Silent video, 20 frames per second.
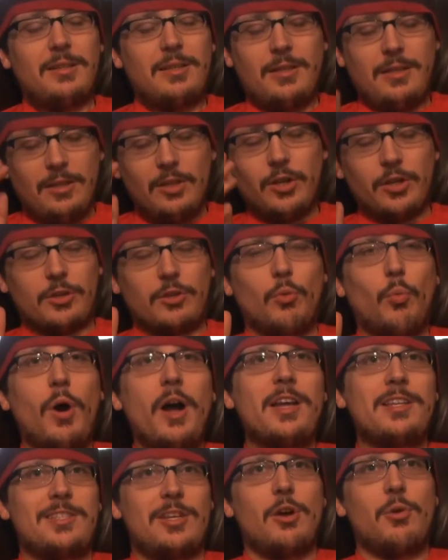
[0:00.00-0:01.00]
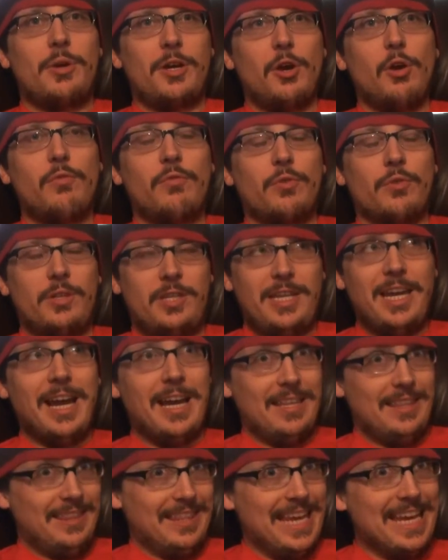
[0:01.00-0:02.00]
look, the Wyatts going over,
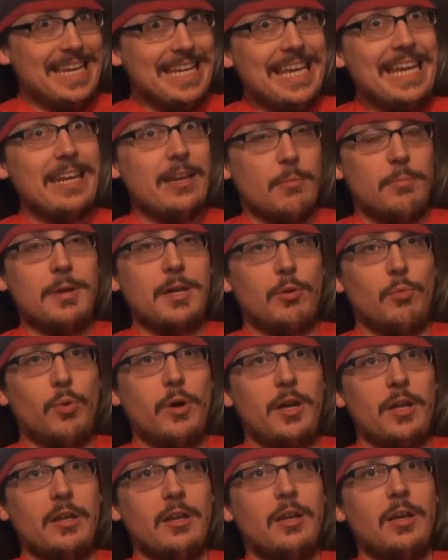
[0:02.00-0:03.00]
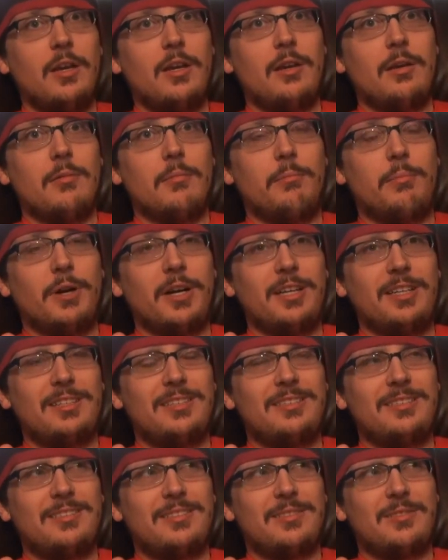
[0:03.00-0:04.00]
yeah, they need a big win. But
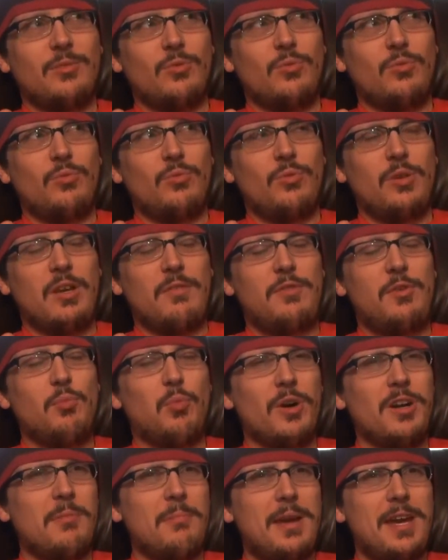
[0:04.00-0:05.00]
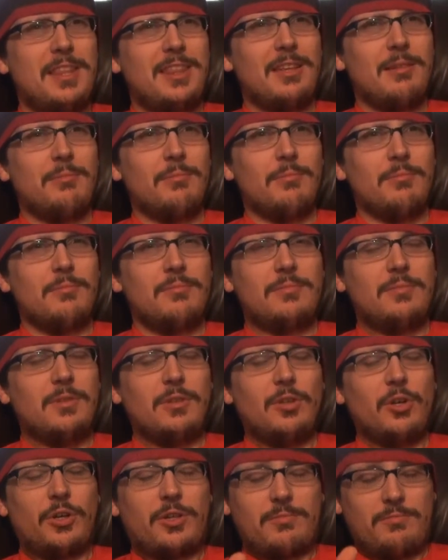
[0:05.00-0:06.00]
if you want to make them
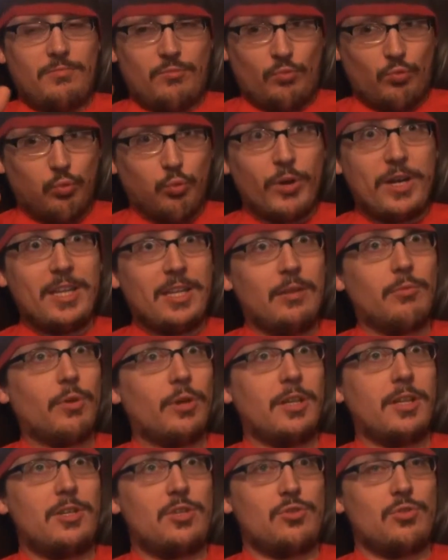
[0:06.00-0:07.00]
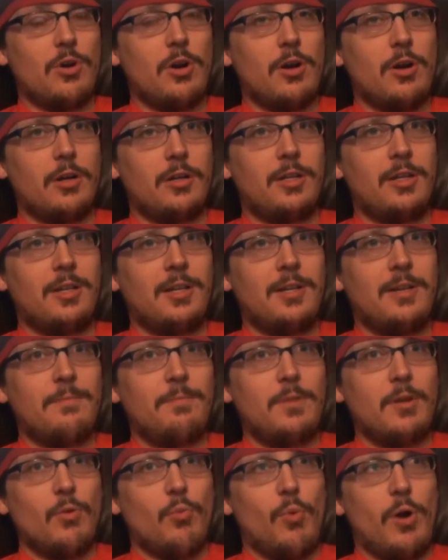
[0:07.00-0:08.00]
look really, really strong,
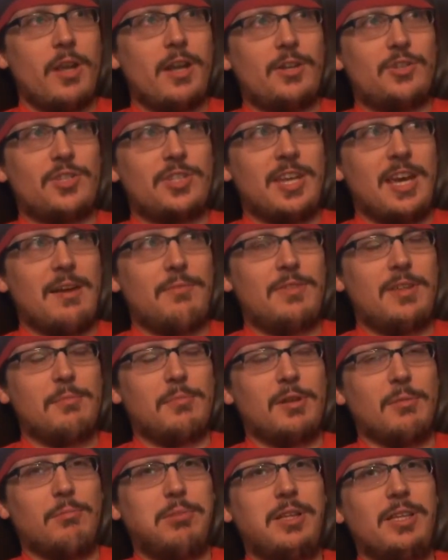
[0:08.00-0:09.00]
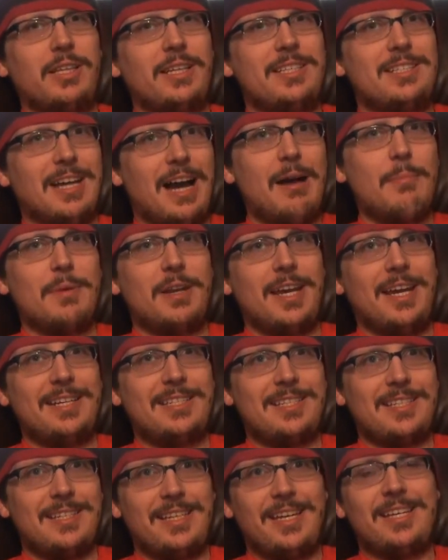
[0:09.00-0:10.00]
why not just have them completely
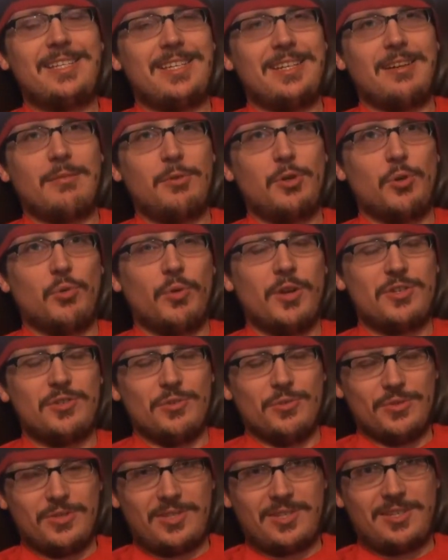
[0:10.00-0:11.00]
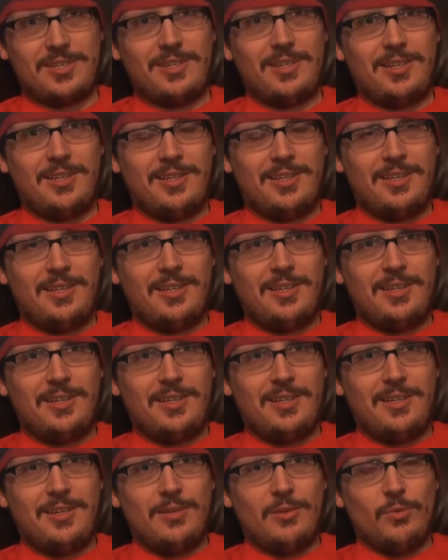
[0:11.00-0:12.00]
dominate the ECW originals?
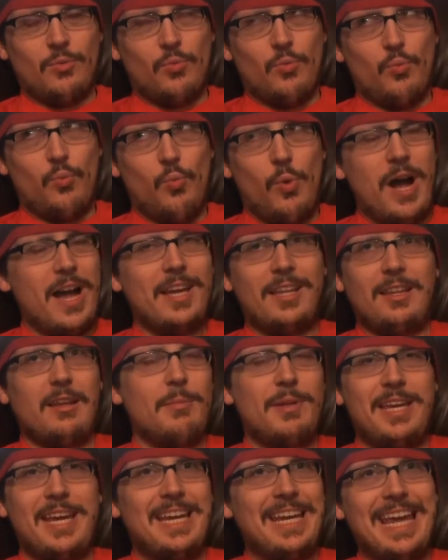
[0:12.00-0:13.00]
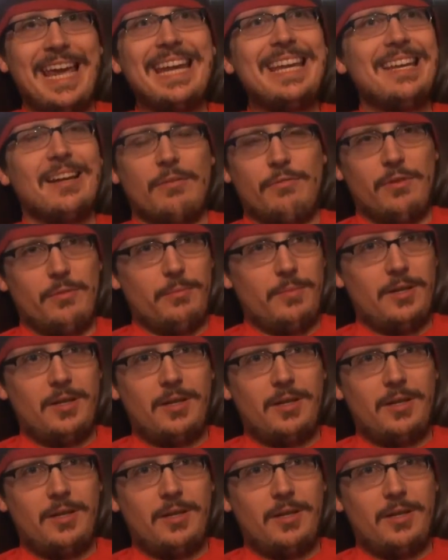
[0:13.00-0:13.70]
Why eliminate any of them?